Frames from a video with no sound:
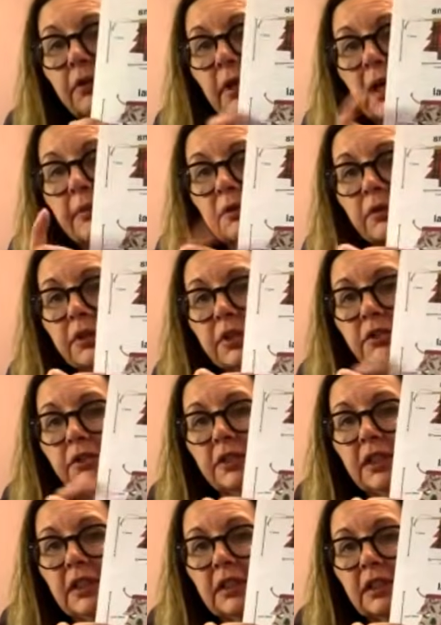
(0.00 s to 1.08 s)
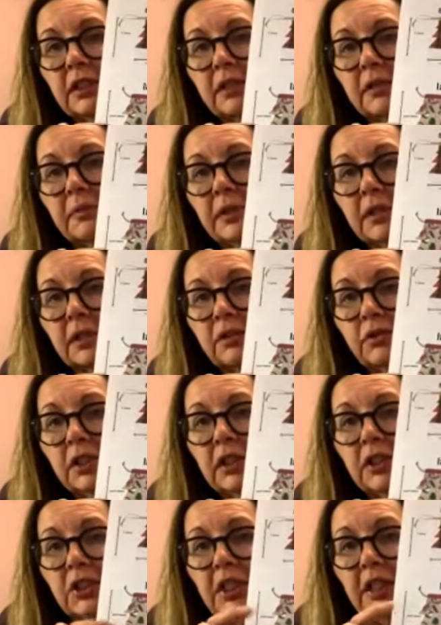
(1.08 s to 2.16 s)
I'm going to do these Christmas
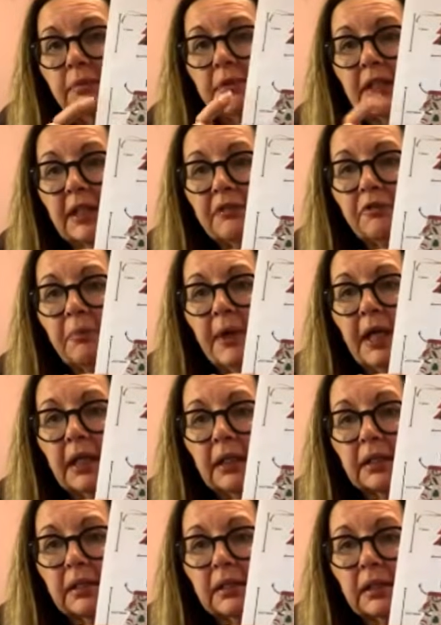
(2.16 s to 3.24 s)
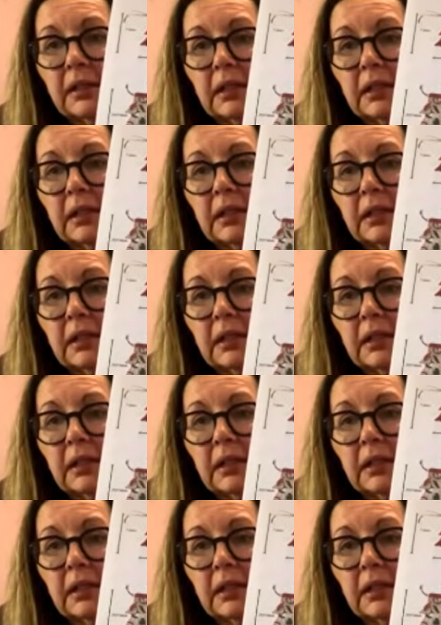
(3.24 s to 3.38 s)
tree-shaped gift bags.